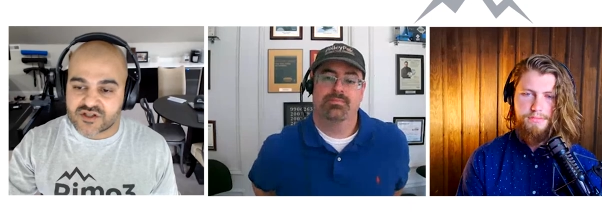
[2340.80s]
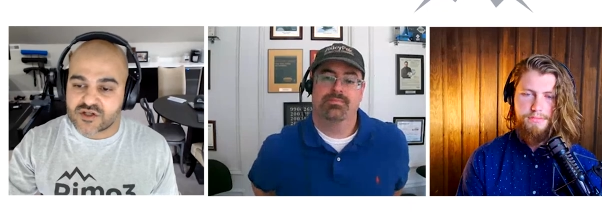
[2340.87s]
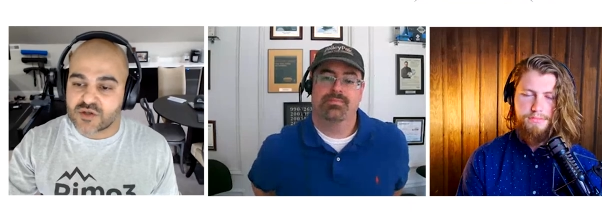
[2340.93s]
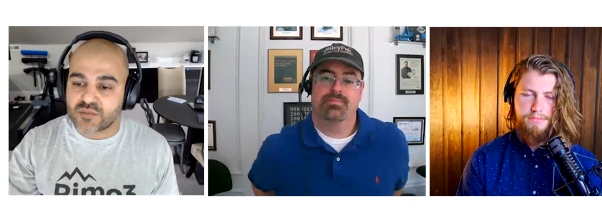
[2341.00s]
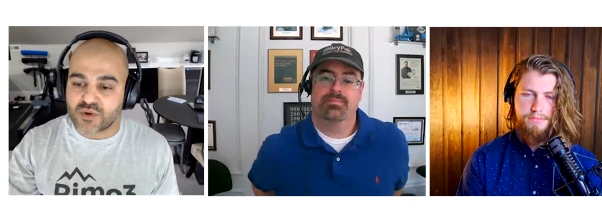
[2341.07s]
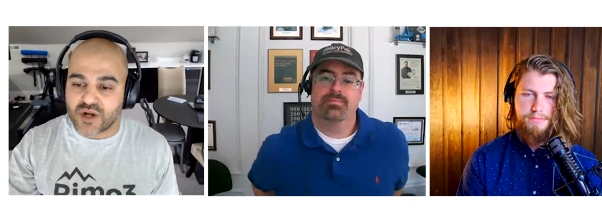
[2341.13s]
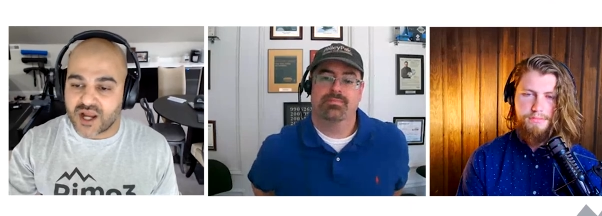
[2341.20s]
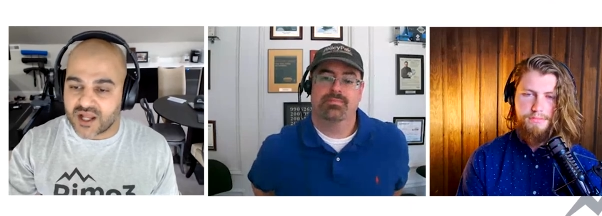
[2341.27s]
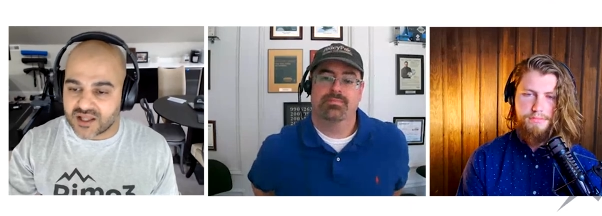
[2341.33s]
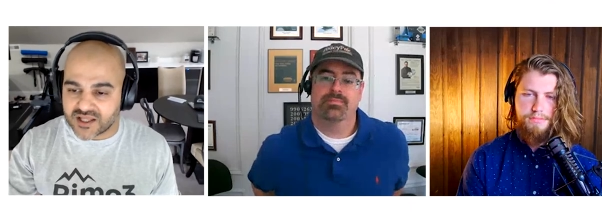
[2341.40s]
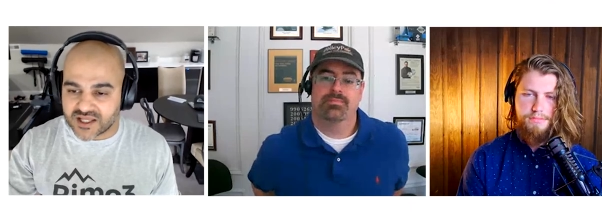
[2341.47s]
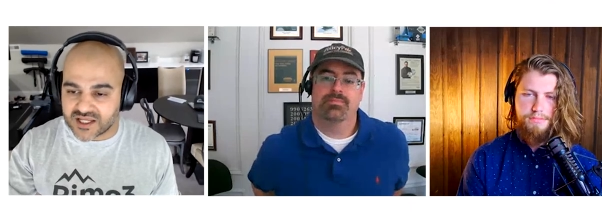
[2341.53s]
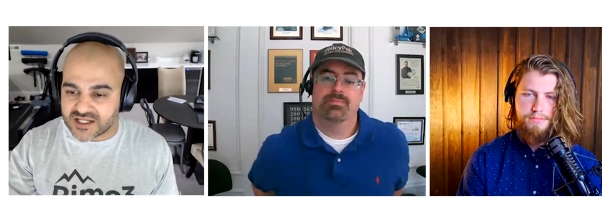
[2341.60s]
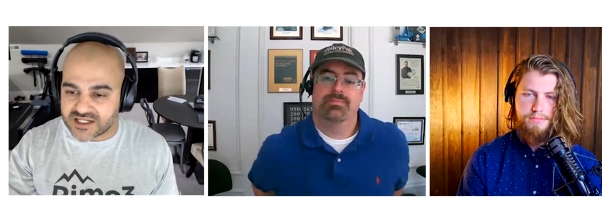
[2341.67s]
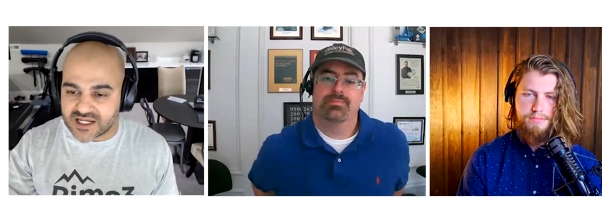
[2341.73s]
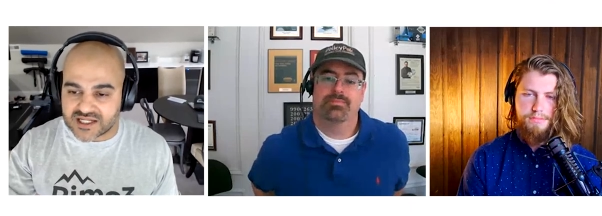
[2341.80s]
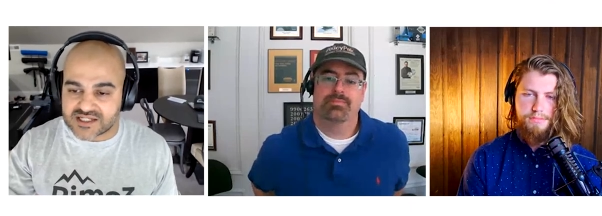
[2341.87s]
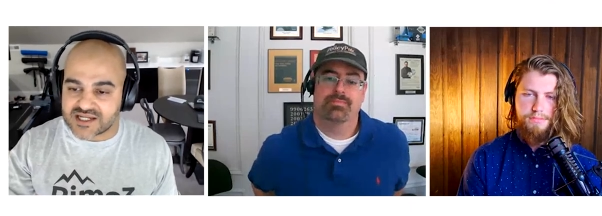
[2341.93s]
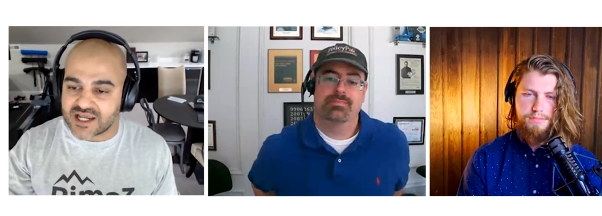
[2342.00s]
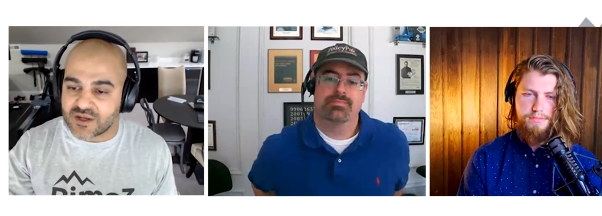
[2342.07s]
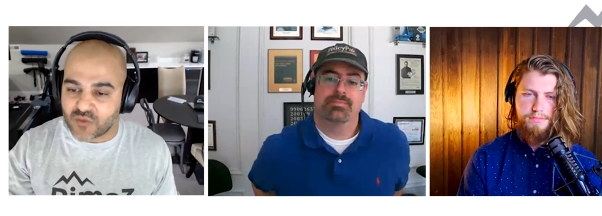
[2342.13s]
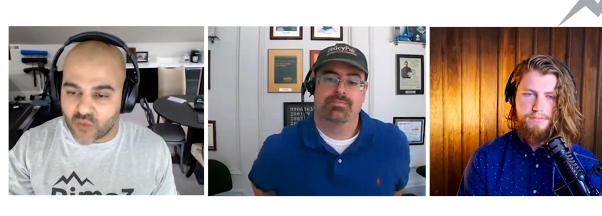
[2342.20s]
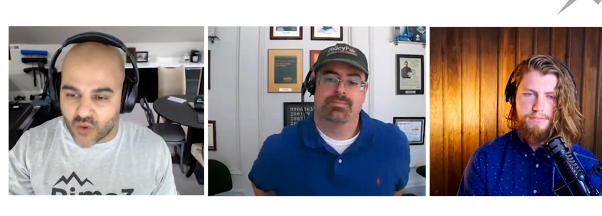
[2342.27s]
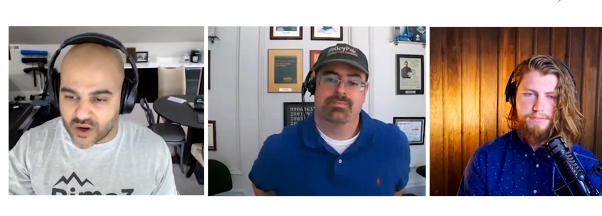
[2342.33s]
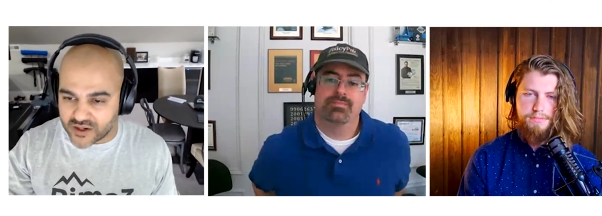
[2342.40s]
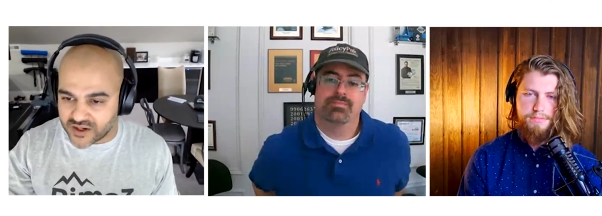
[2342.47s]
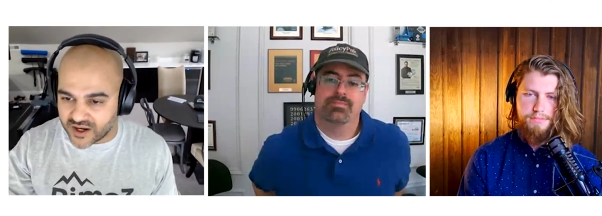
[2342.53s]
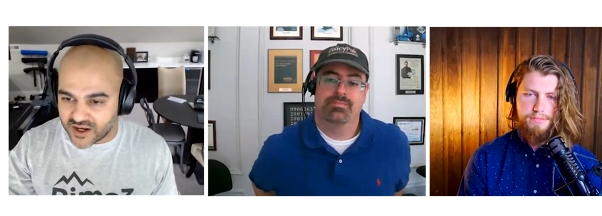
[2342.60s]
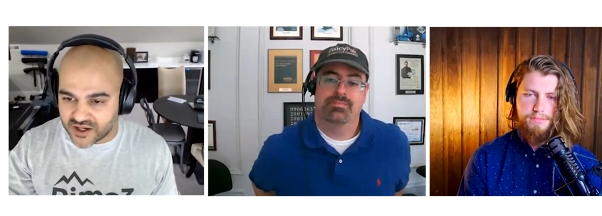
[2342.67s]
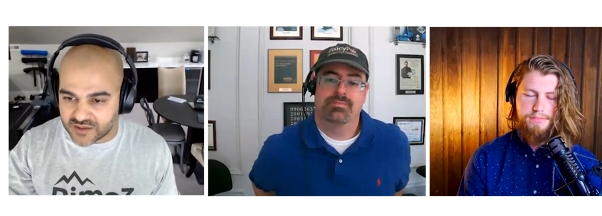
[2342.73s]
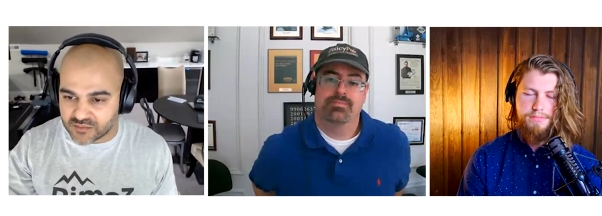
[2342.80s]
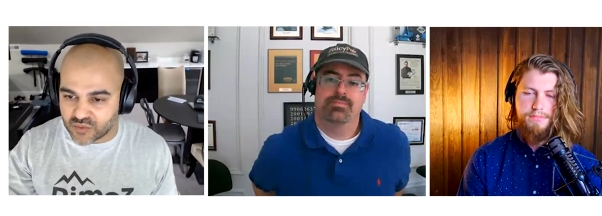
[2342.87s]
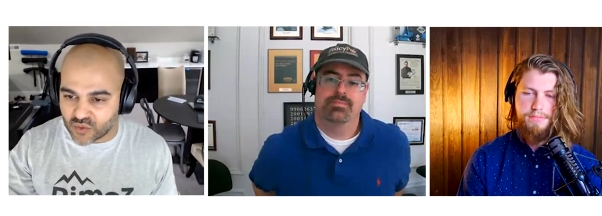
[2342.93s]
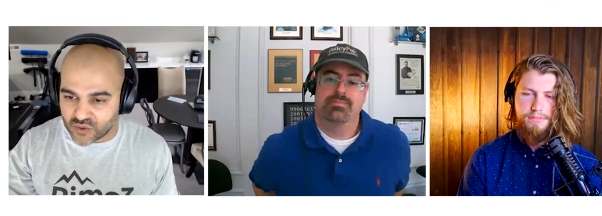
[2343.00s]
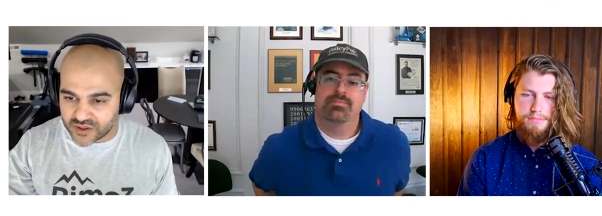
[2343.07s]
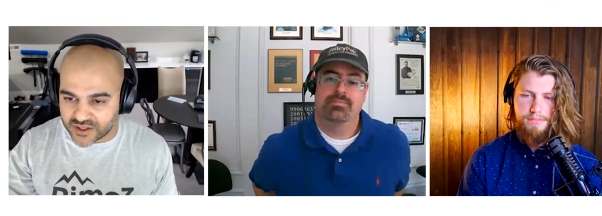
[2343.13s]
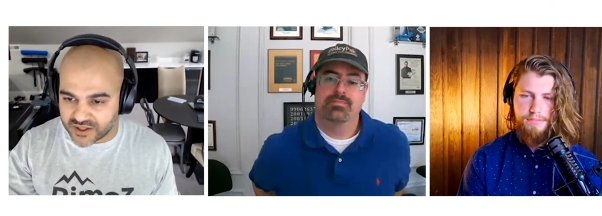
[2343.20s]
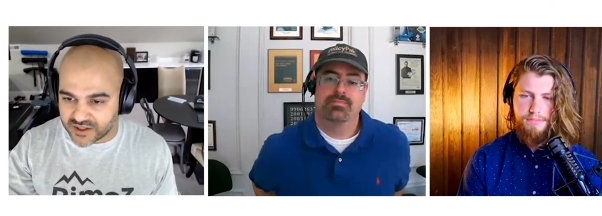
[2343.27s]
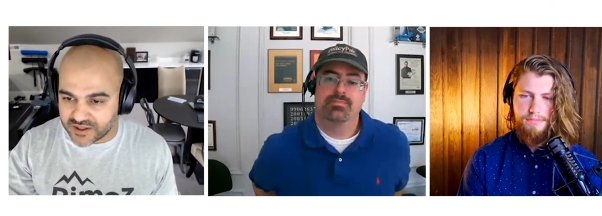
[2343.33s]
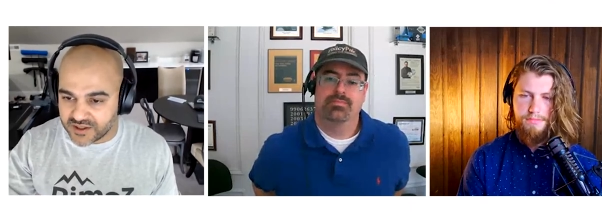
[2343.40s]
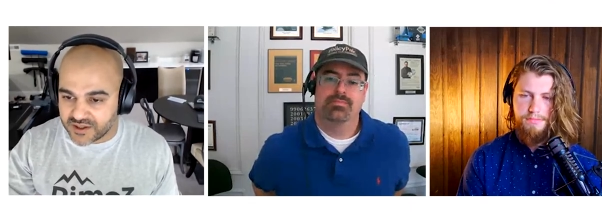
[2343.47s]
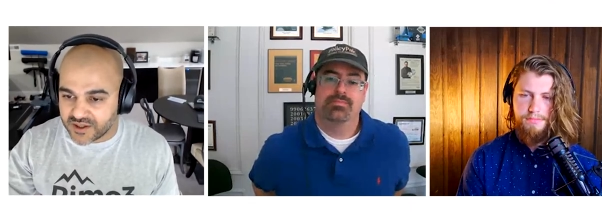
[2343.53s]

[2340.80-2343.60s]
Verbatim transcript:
Speaker 1: super elegant day one onboarding